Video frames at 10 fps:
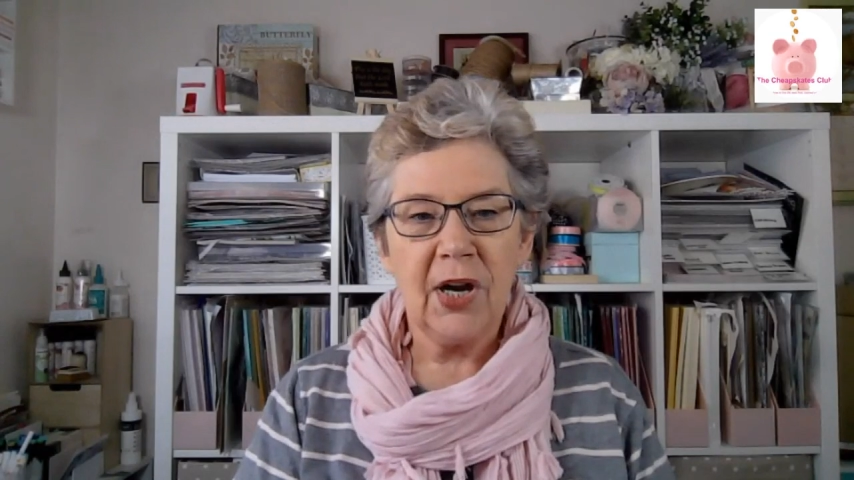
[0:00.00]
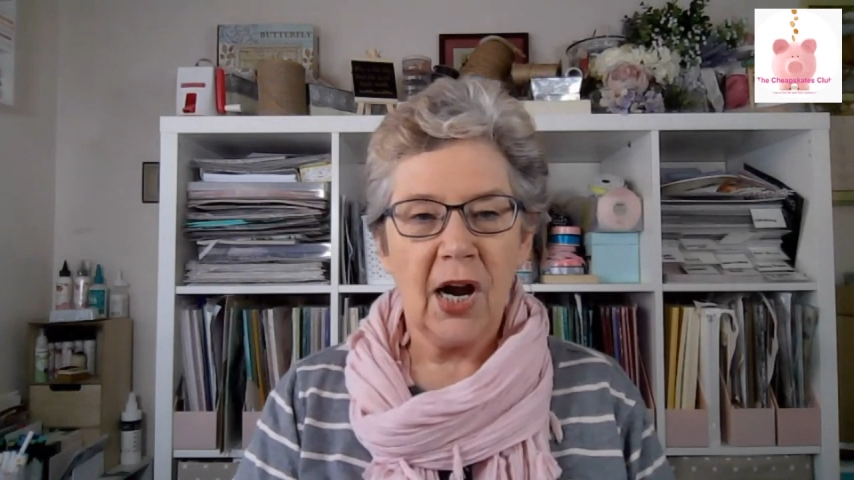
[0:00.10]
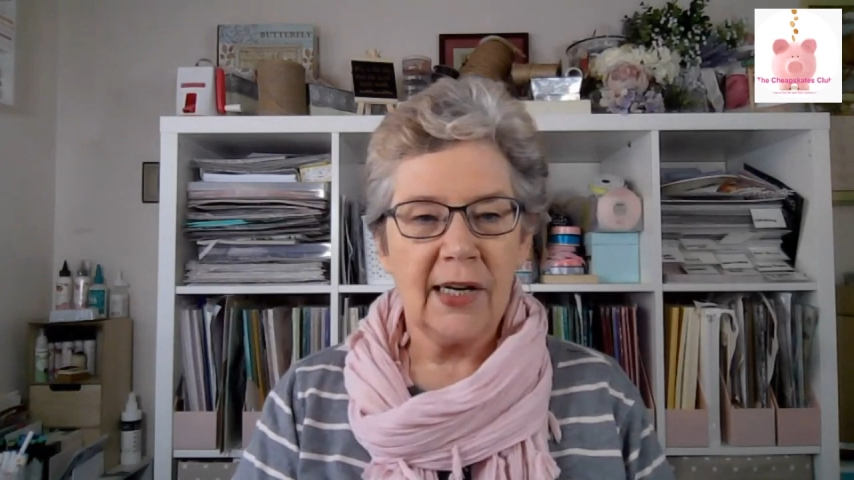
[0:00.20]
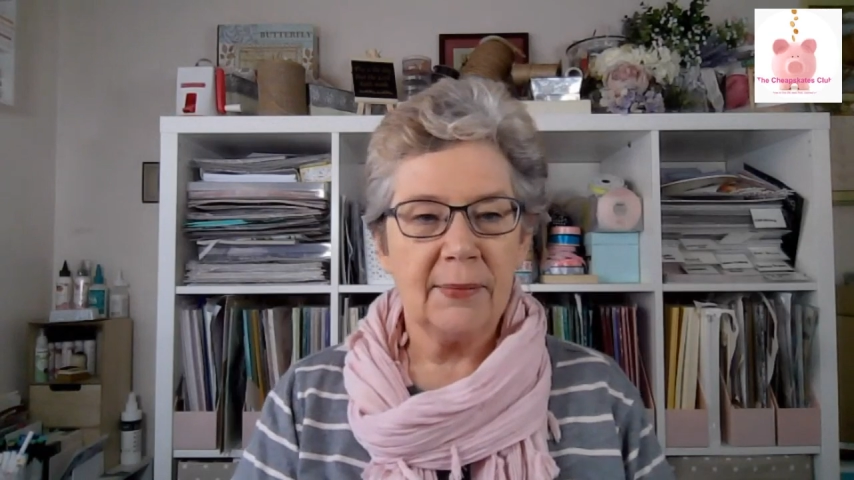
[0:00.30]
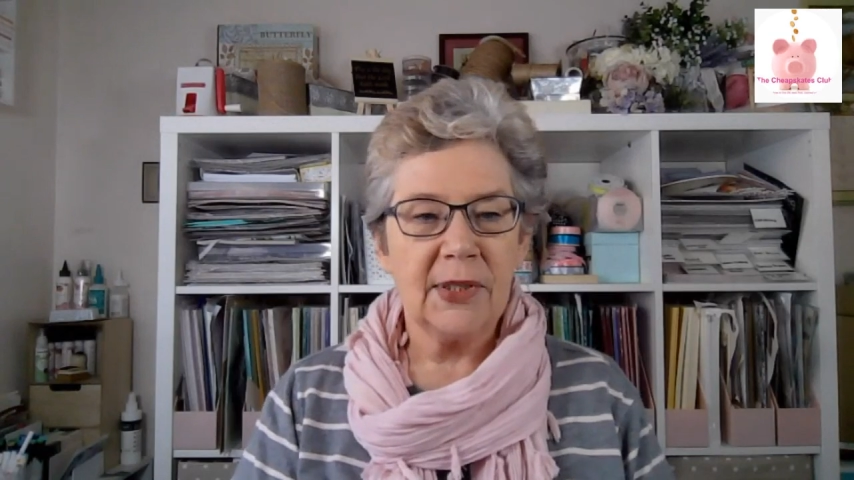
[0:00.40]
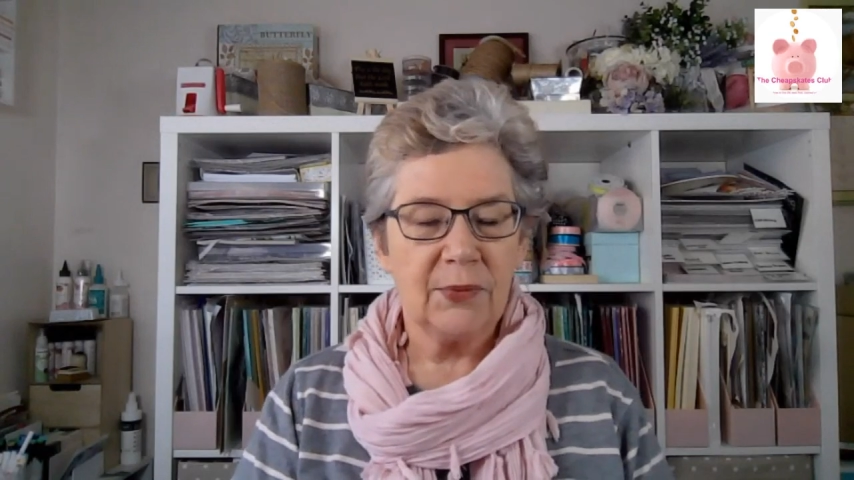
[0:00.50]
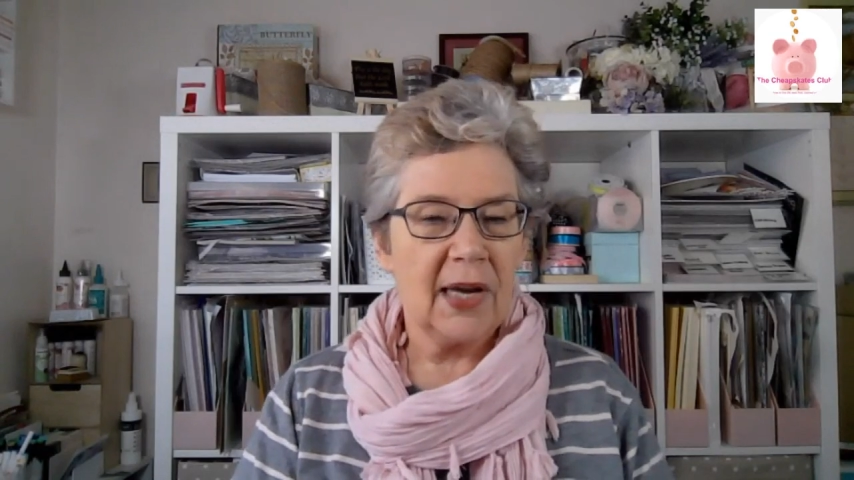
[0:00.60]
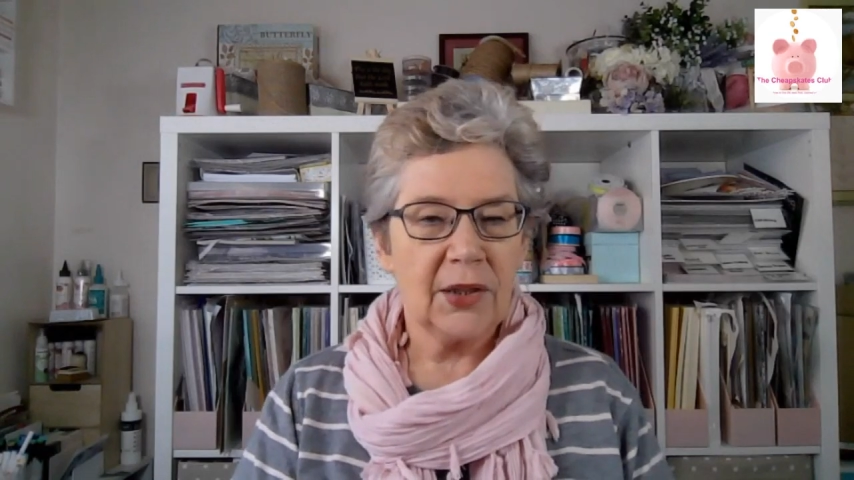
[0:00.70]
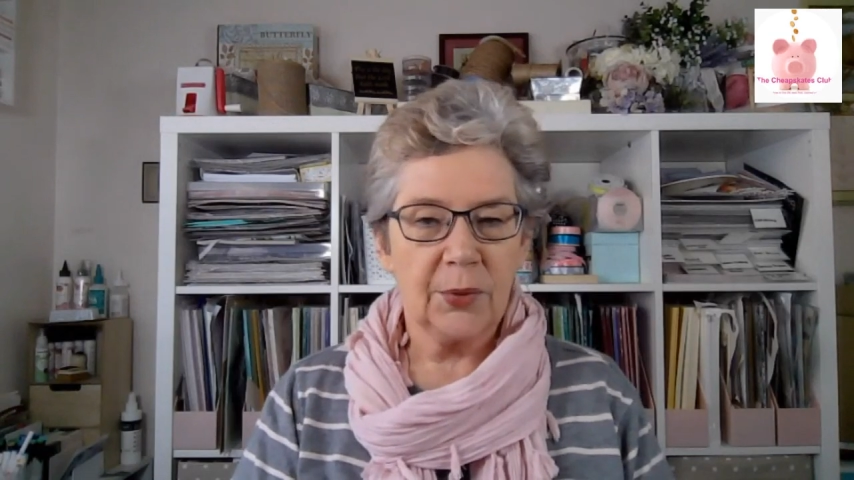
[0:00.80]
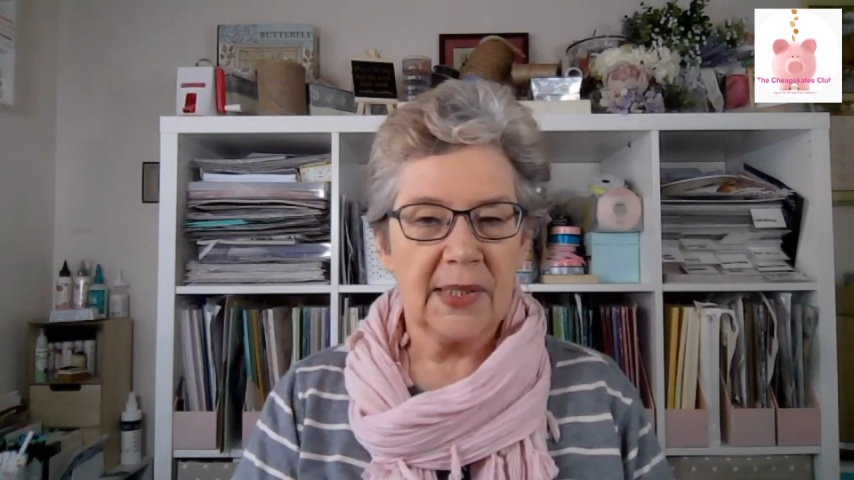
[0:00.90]
items
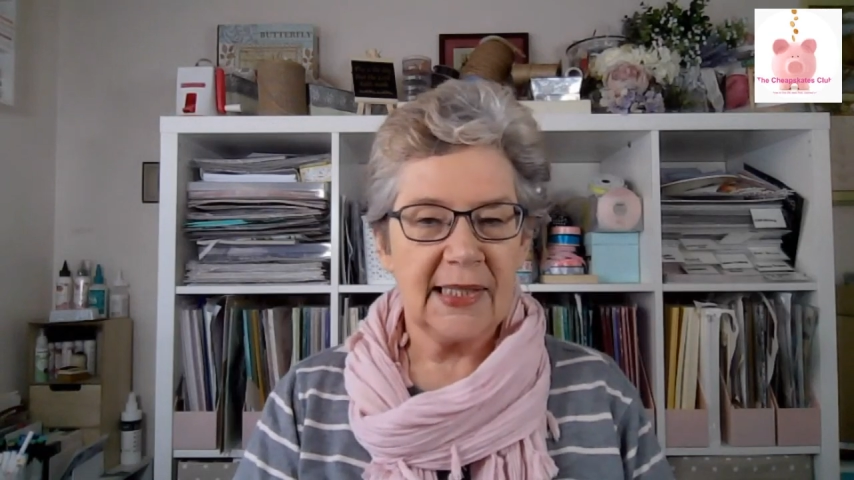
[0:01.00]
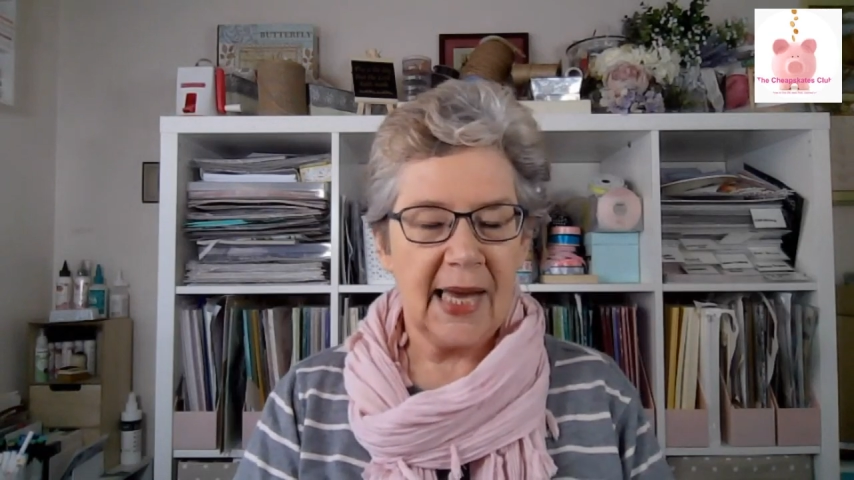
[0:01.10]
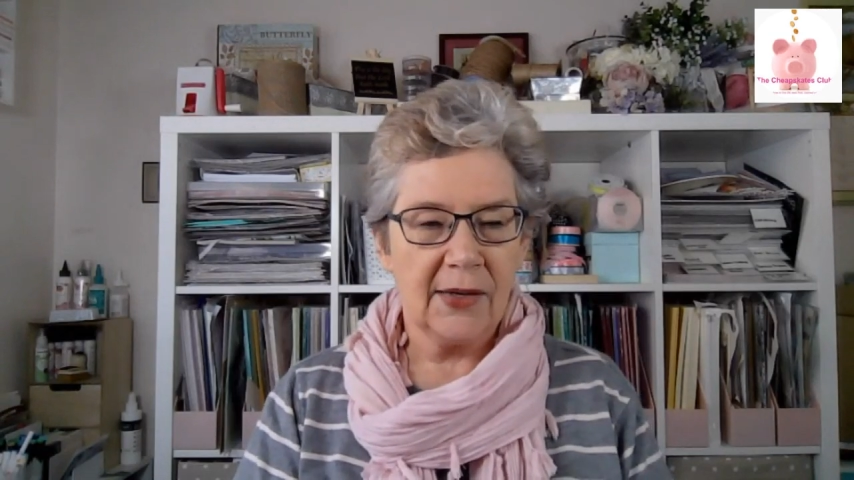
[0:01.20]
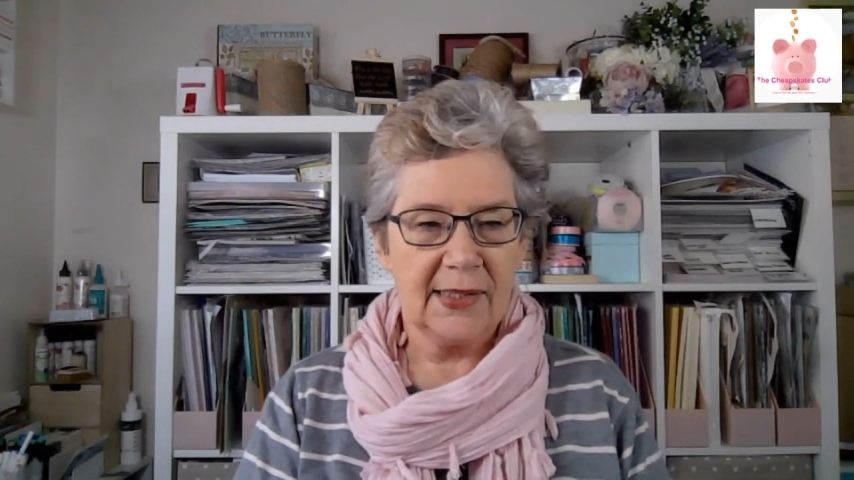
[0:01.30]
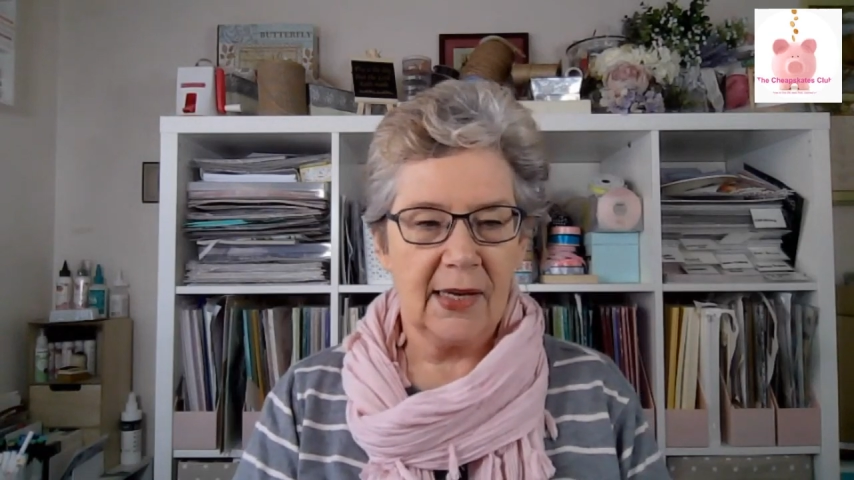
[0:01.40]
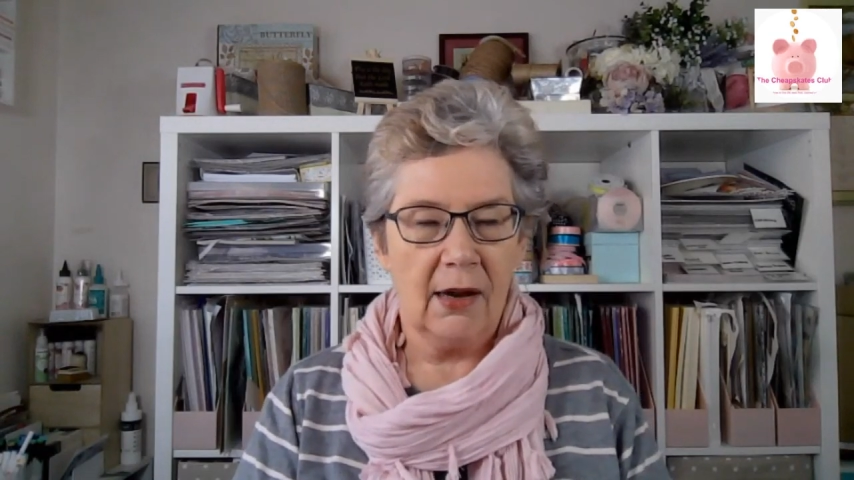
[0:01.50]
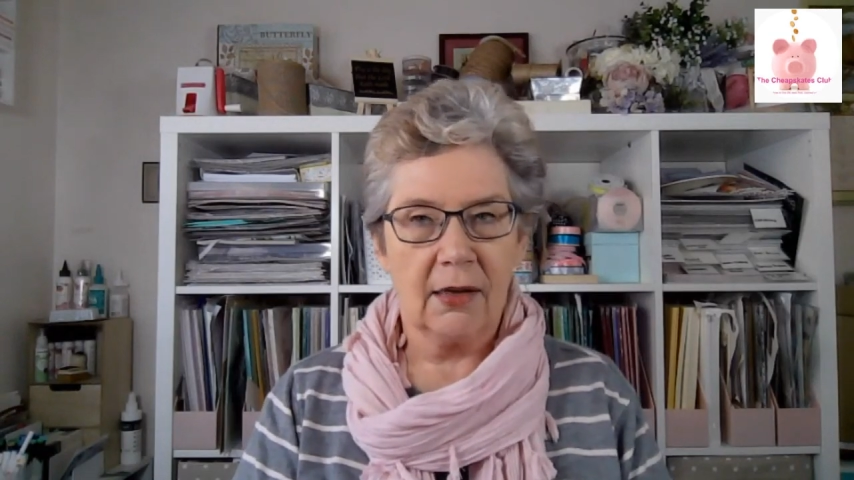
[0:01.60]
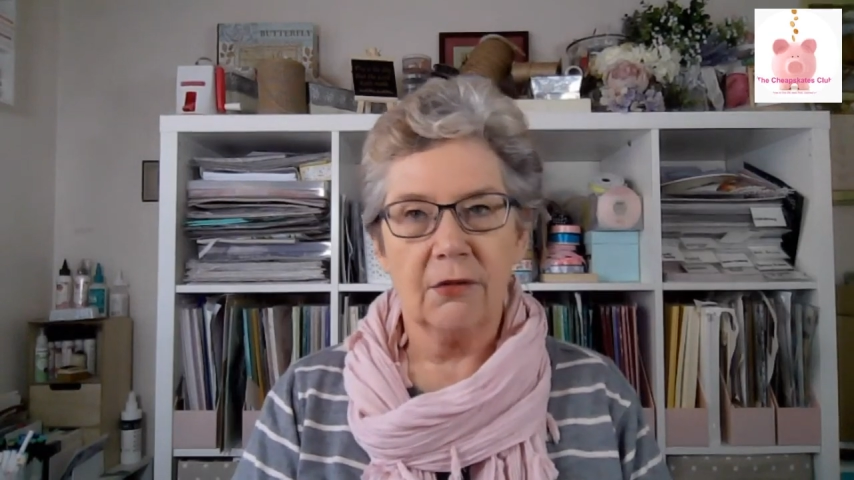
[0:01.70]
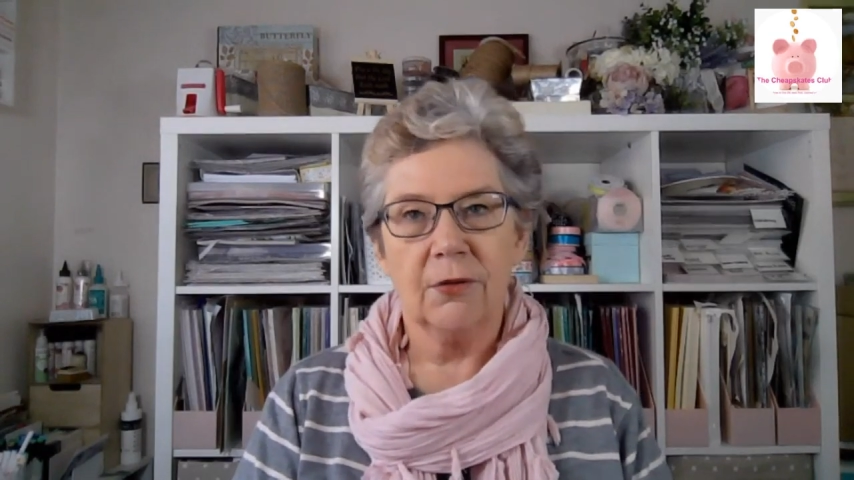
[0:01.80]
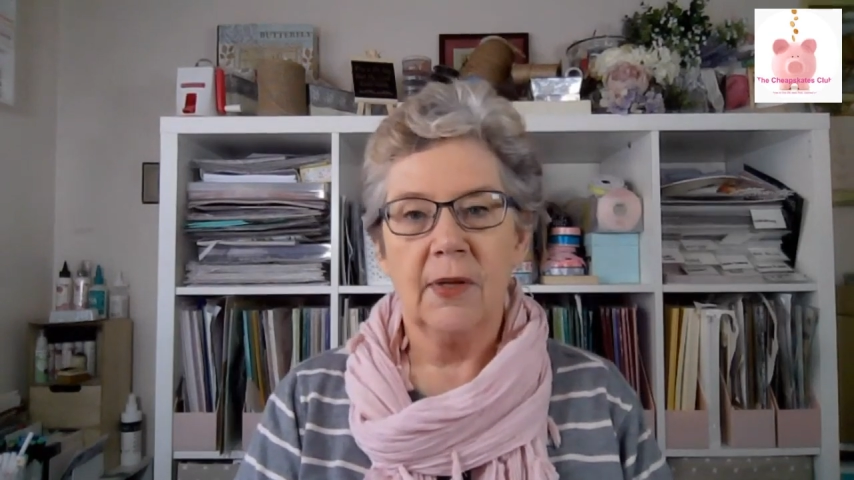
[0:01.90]
run through a sales
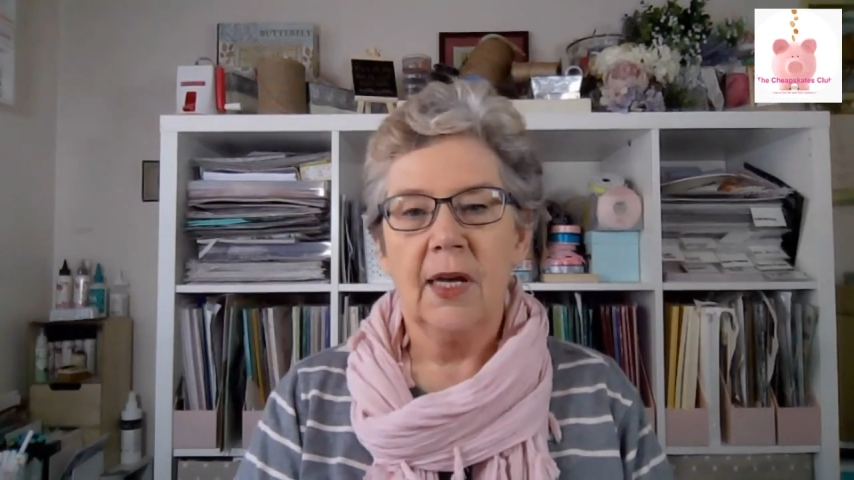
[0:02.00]
cycle.